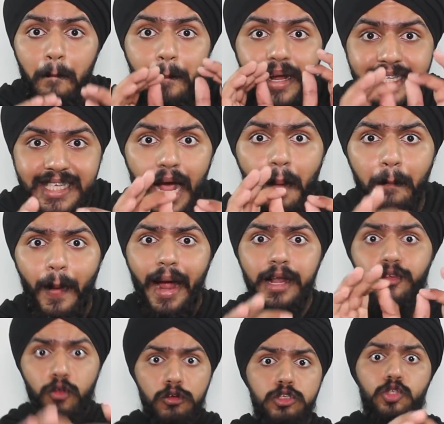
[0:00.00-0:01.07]

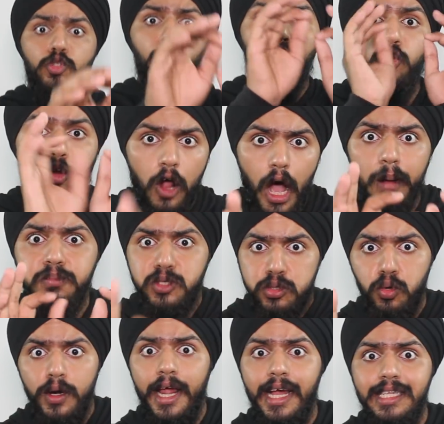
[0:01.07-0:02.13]
Pejabat used to rob
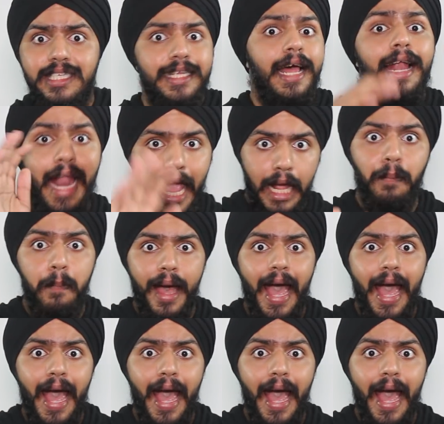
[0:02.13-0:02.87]
students like